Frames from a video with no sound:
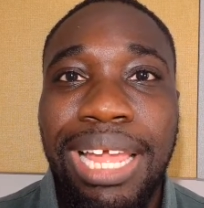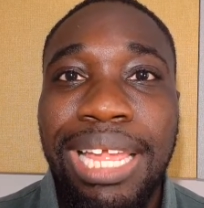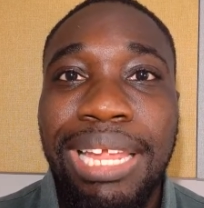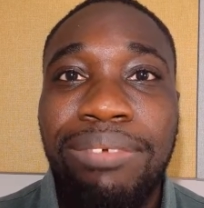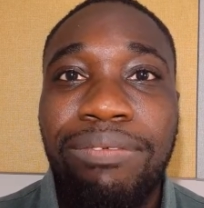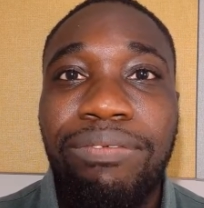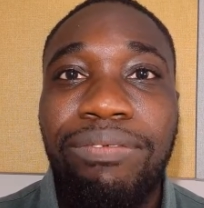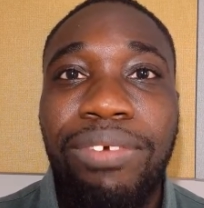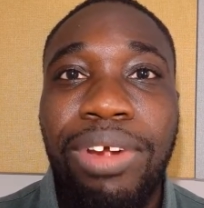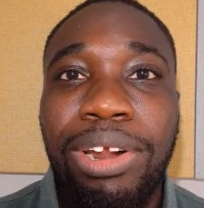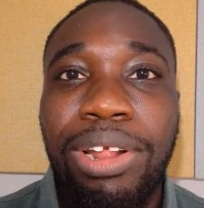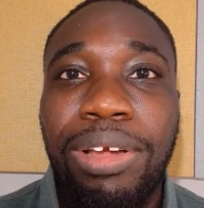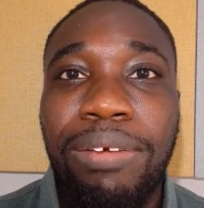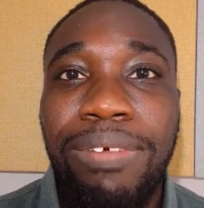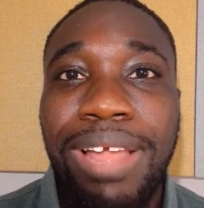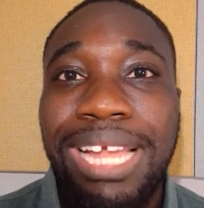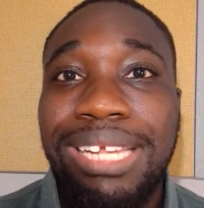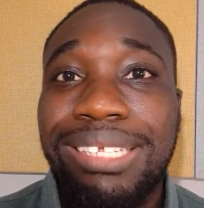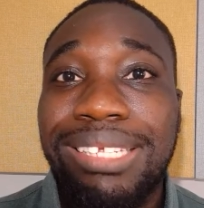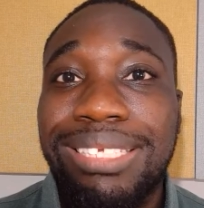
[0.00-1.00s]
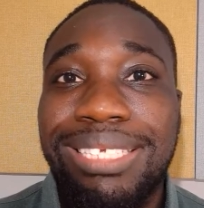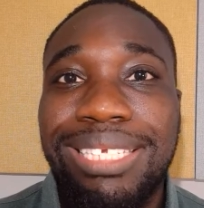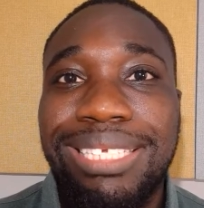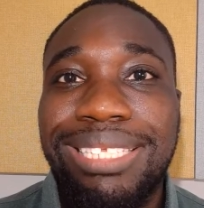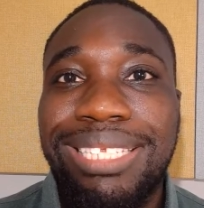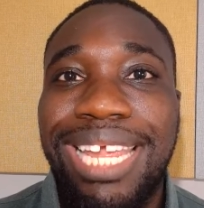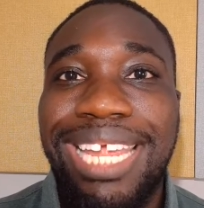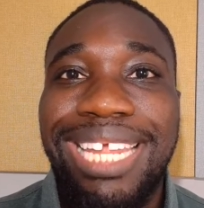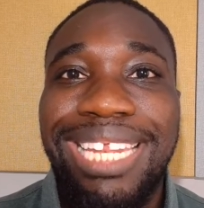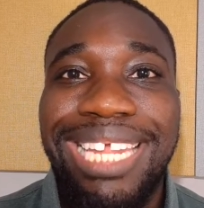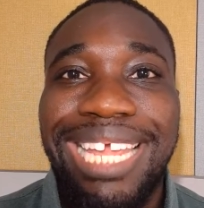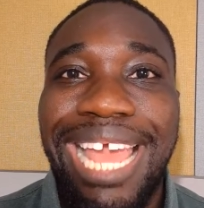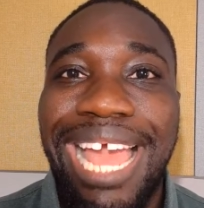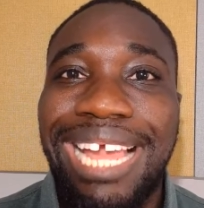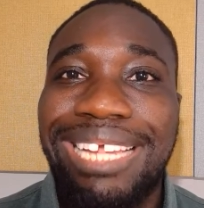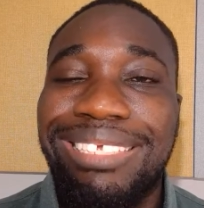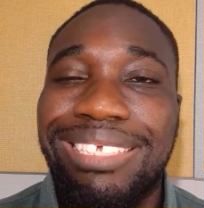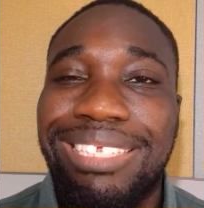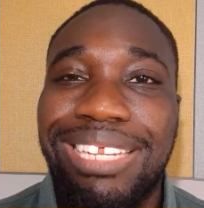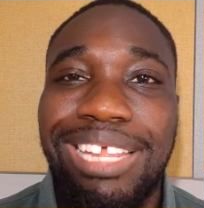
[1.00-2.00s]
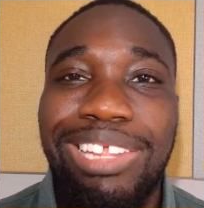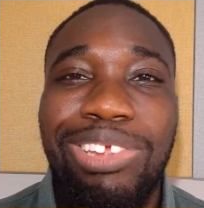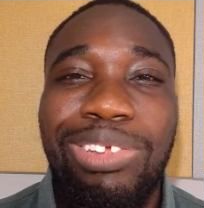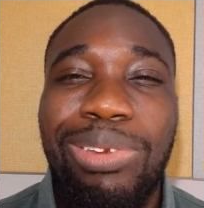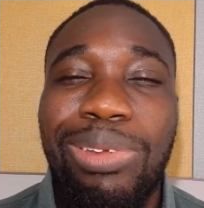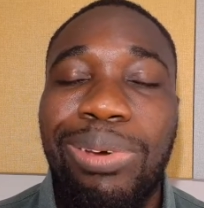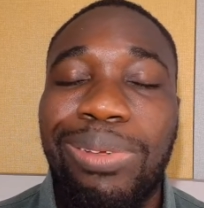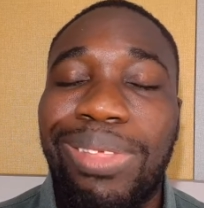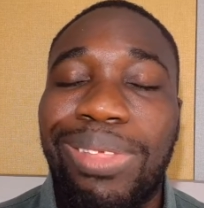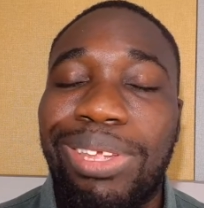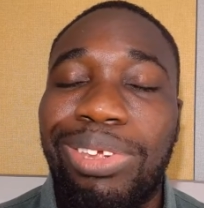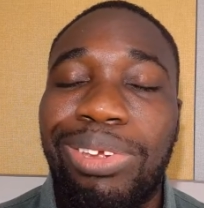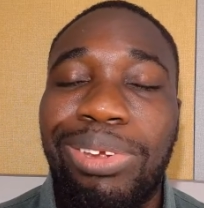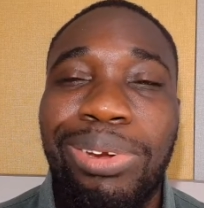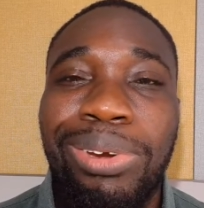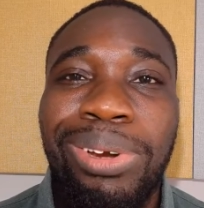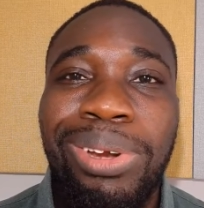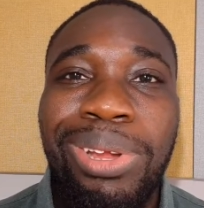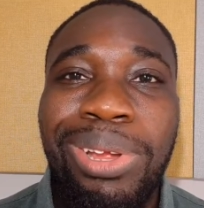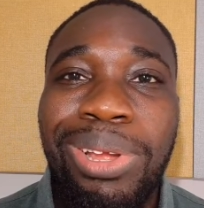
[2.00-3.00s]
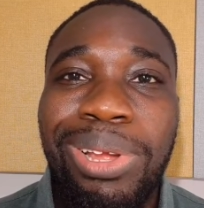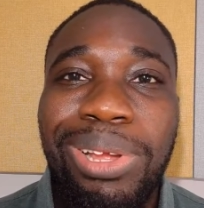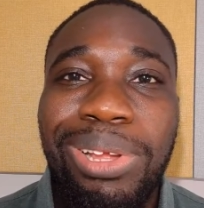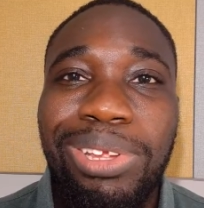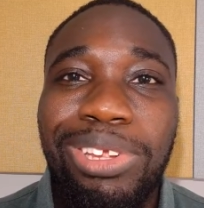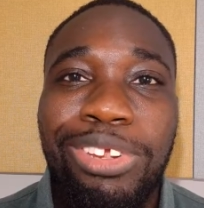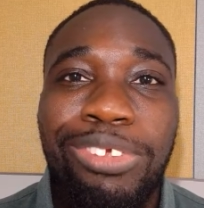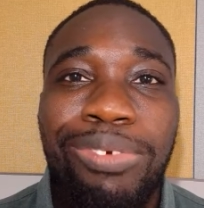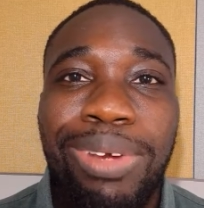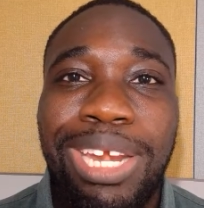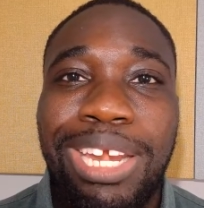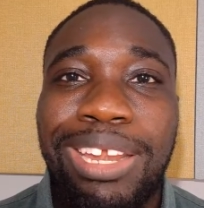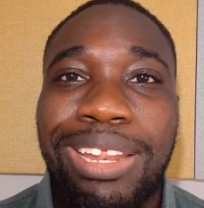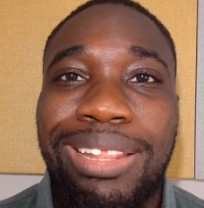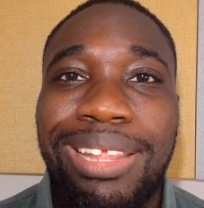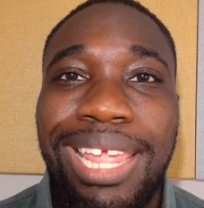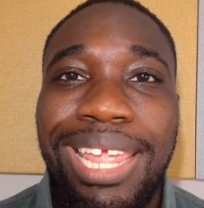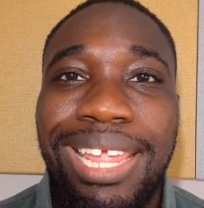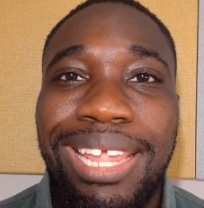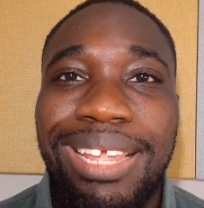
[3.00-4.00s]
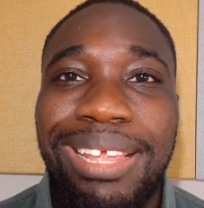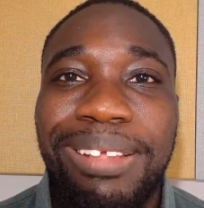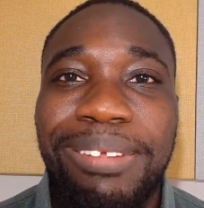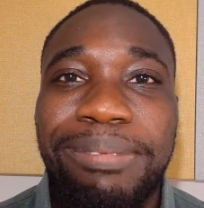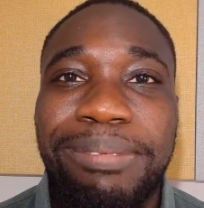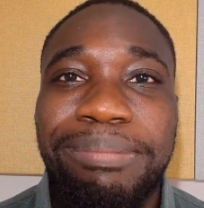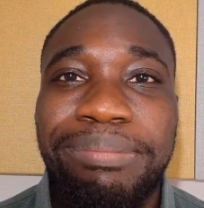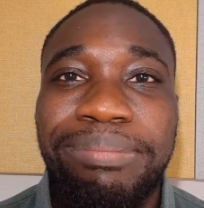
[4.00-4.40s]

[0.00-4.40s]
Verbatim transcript: in front of actually just taking the action that you know that you're you're ready to take?